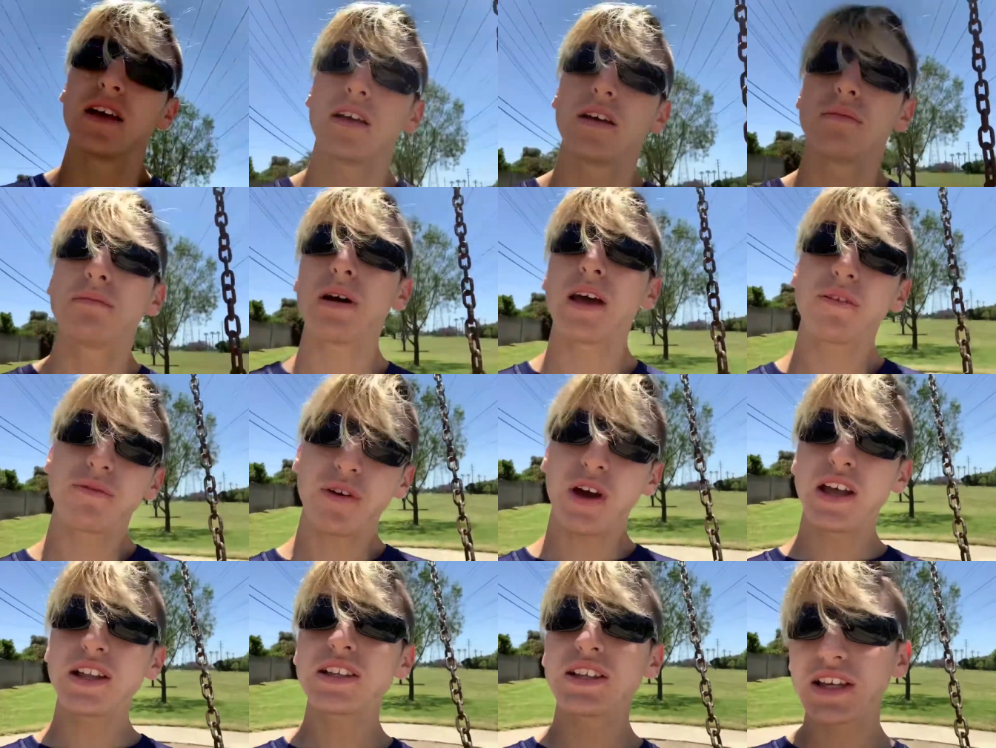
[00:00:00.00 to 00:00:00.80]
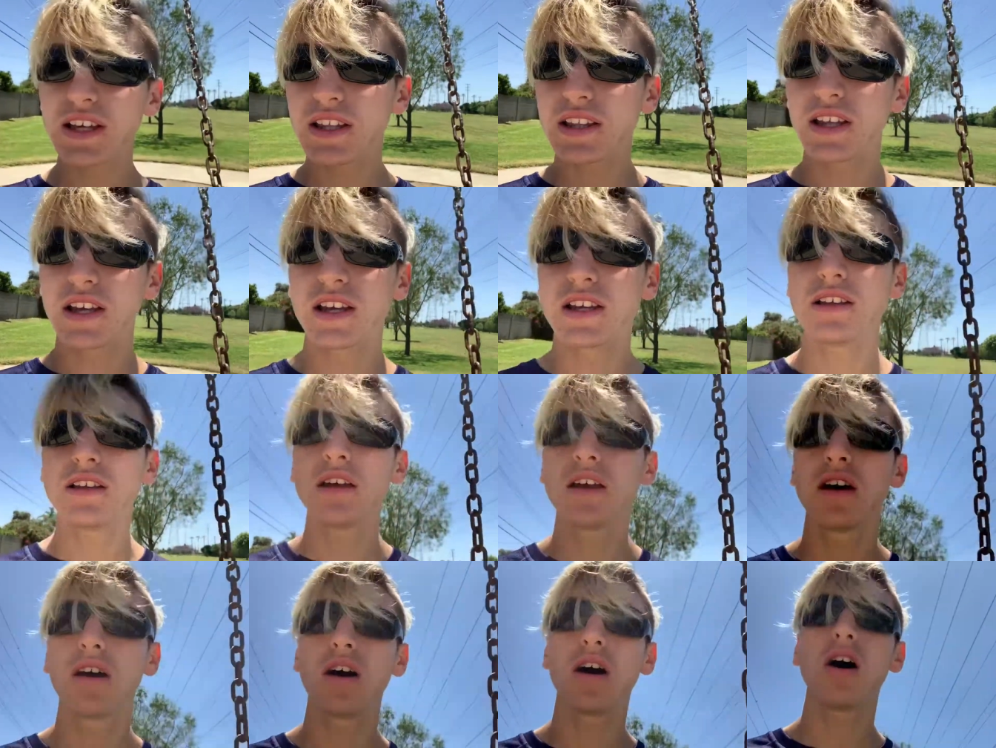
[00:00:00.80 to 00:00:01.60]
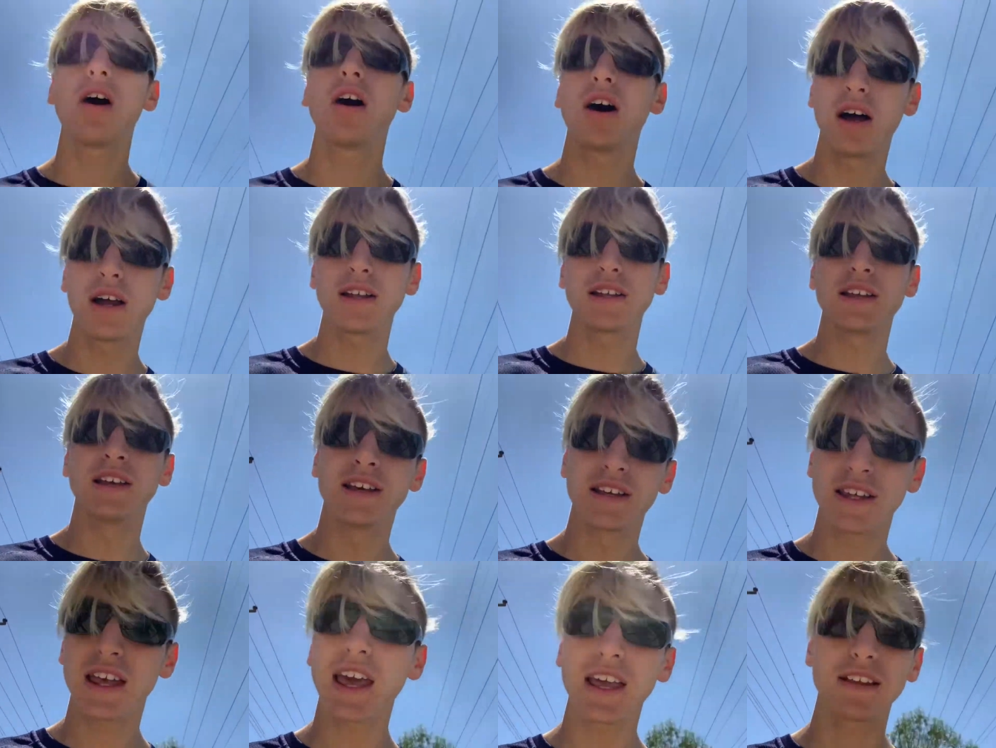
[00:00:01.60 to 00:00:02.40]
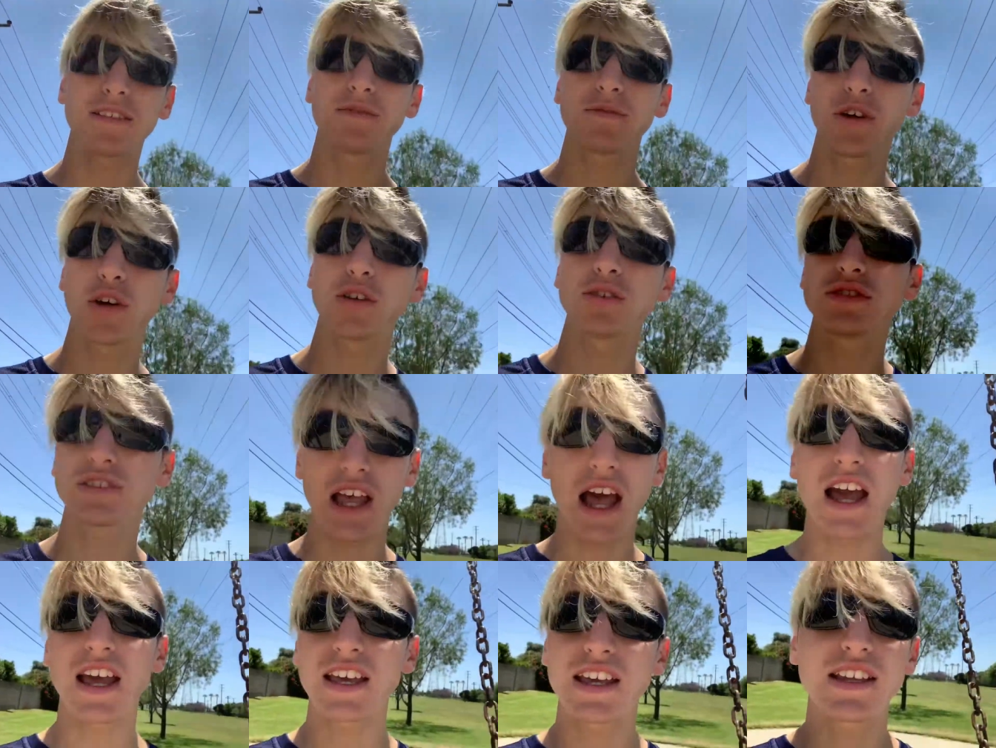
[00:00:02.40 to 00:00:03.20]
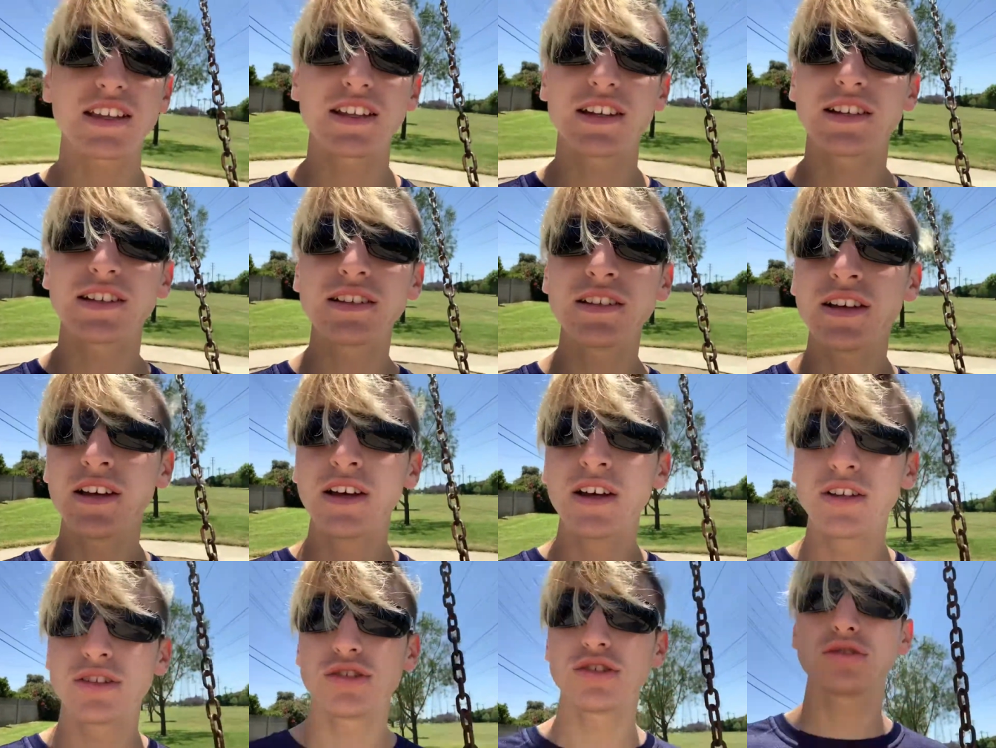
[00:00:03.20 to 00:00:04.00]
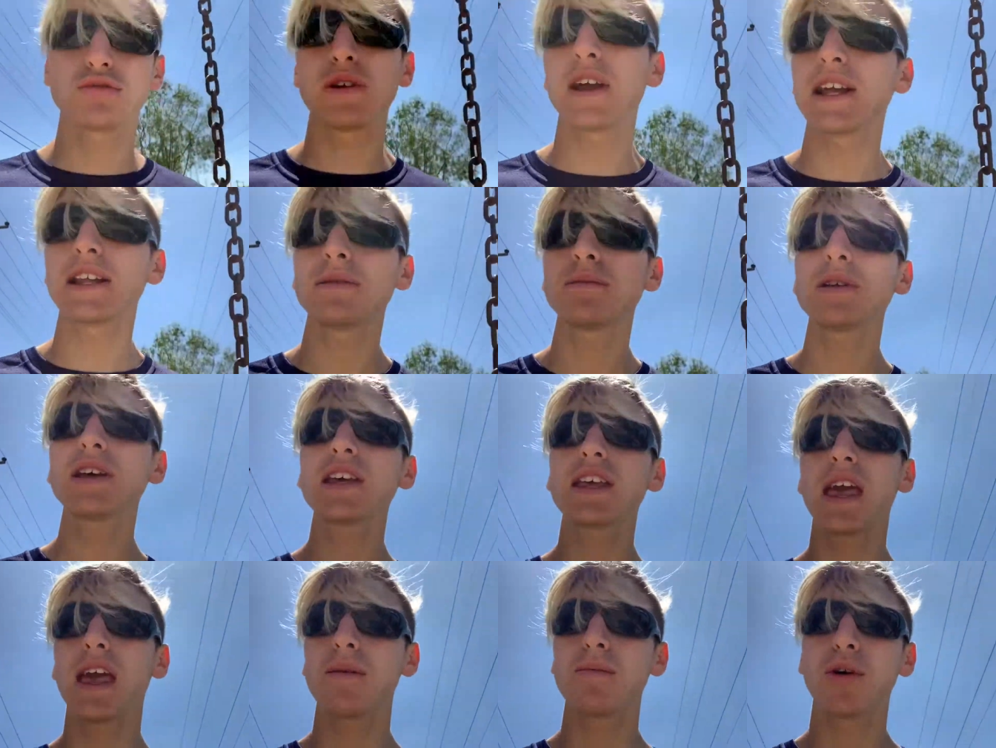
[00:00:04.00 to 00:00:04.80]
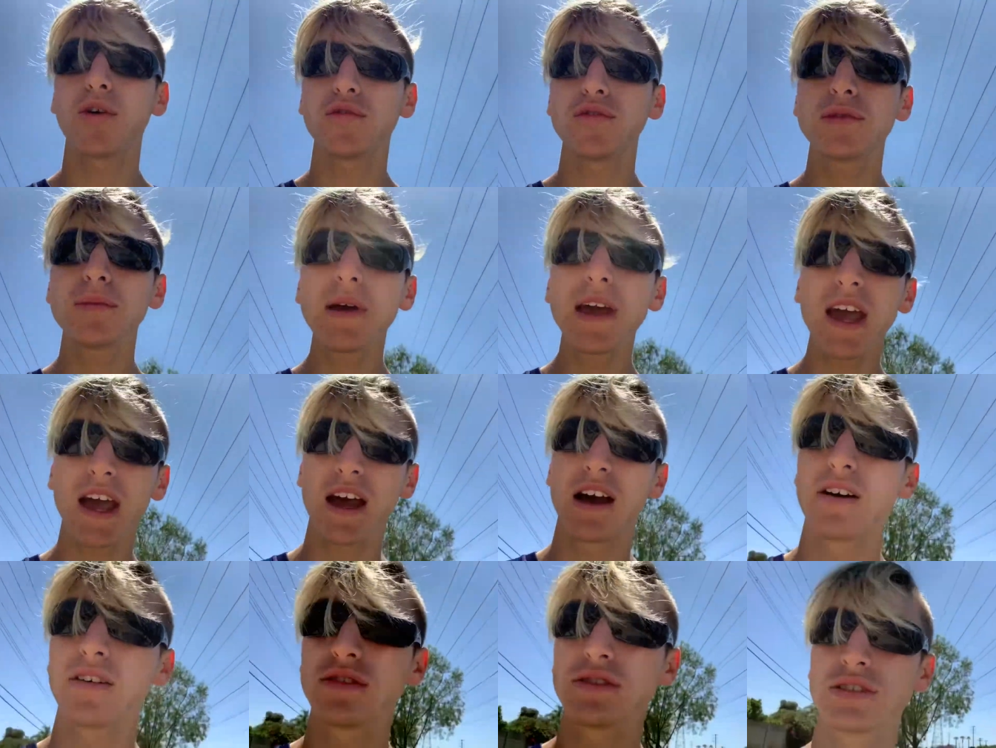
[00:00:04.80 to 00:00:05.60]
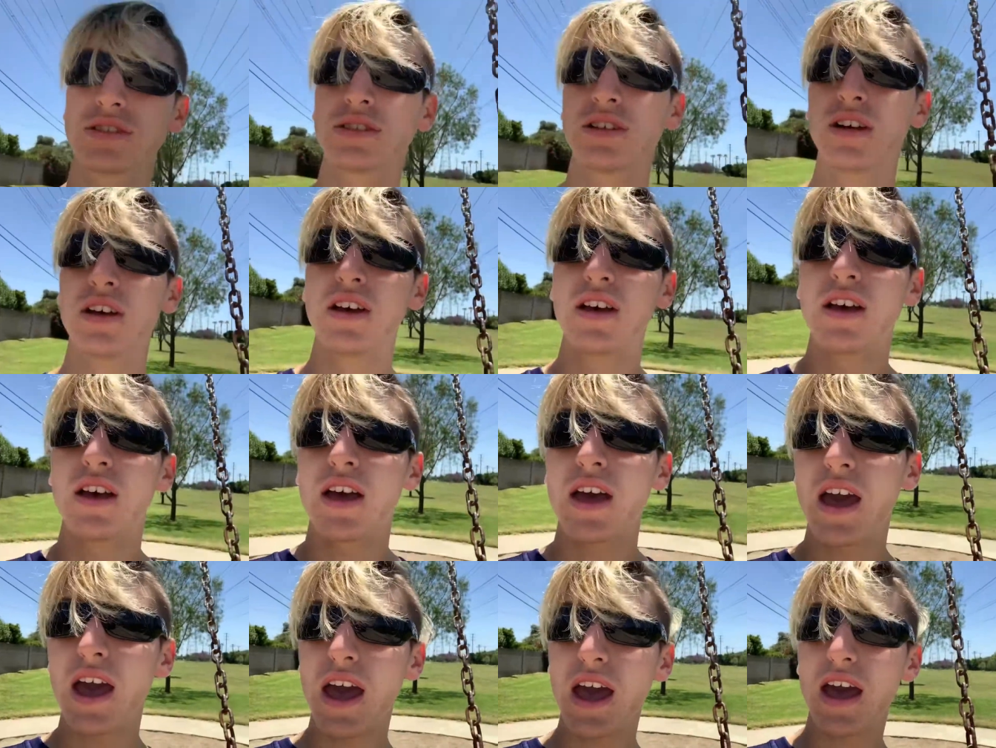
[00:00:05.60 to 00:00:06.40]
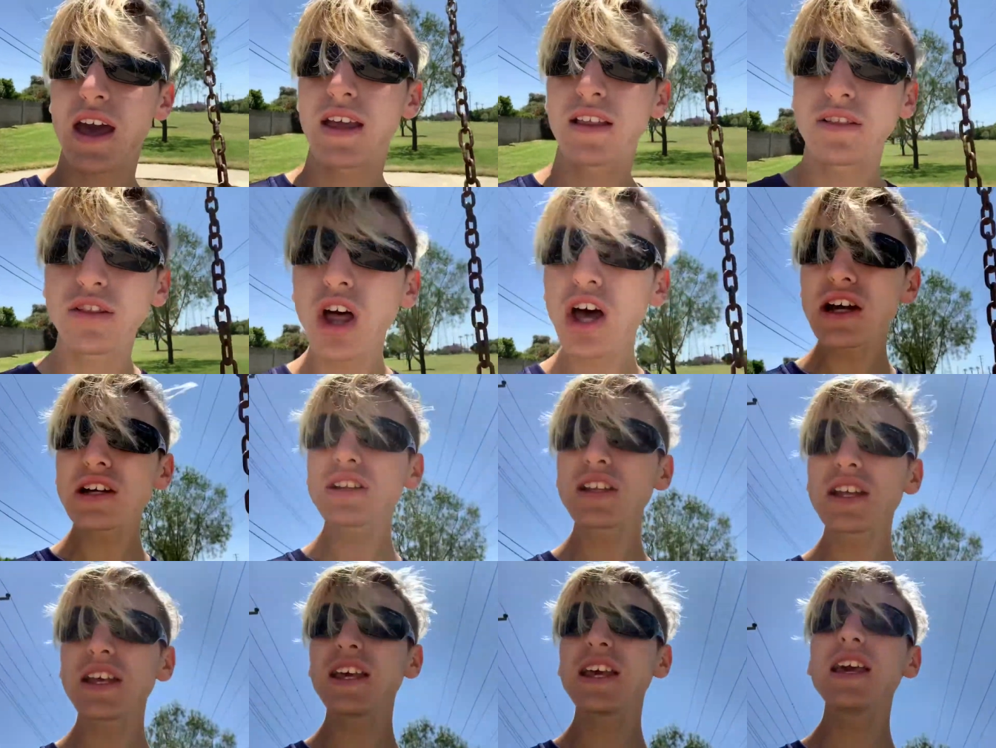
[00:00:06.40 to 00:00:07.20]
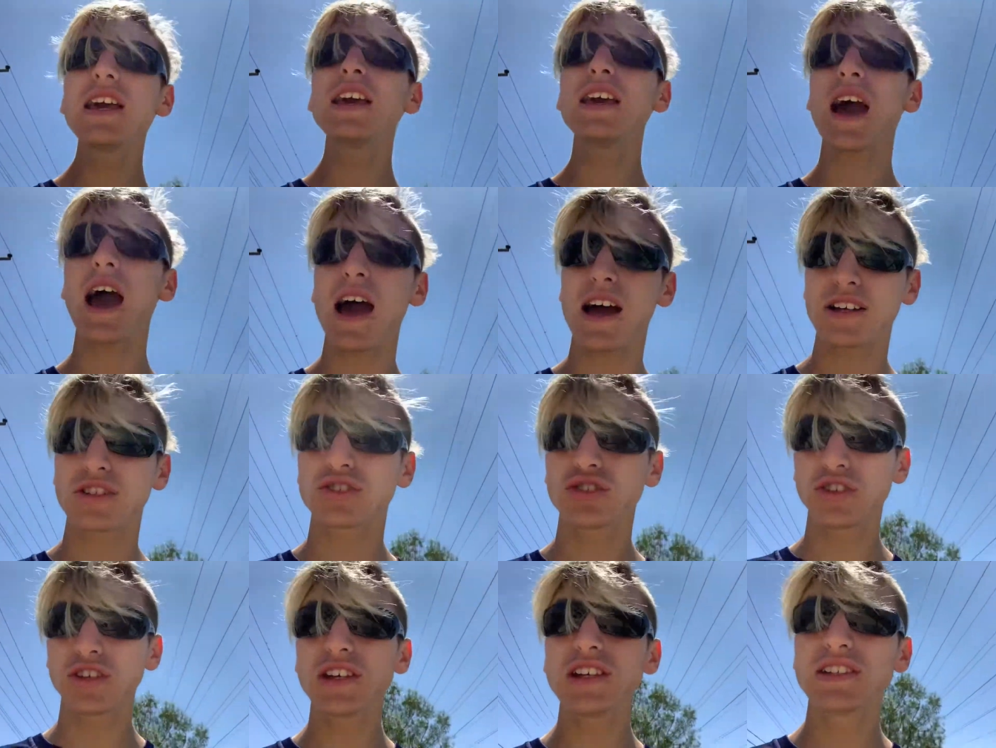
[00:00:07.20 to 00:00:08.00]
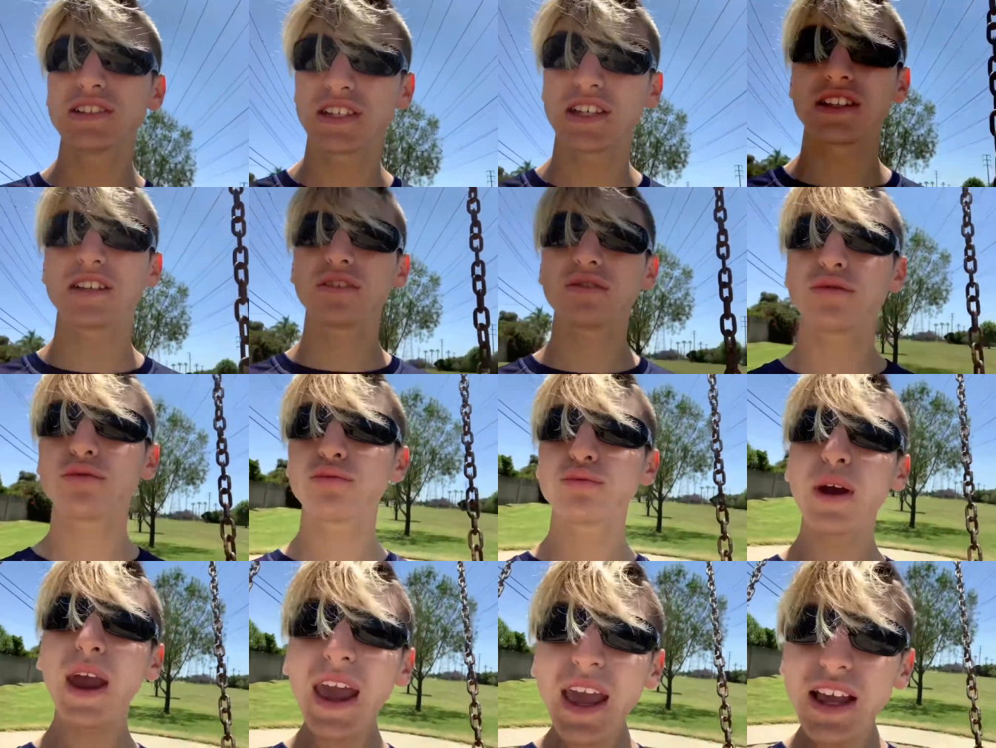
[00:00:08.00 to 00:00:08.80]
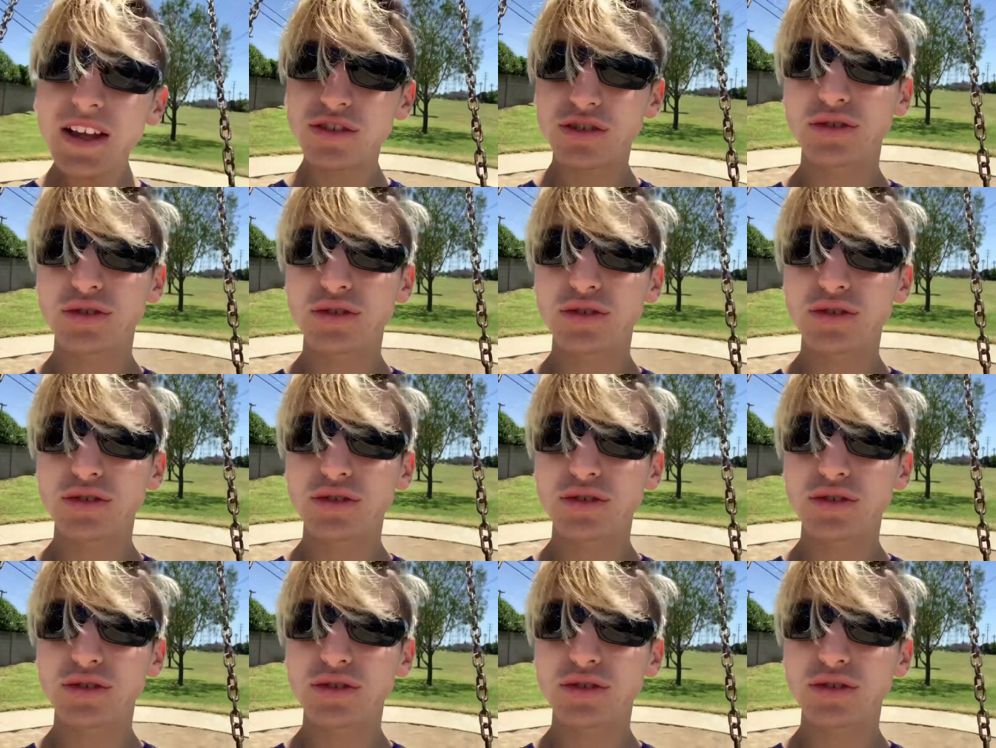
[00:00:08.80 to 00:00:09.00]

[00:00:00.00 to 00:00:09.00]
my friend Ethan on Ethan just randomly came over to my house and luckily he actually didn't rage.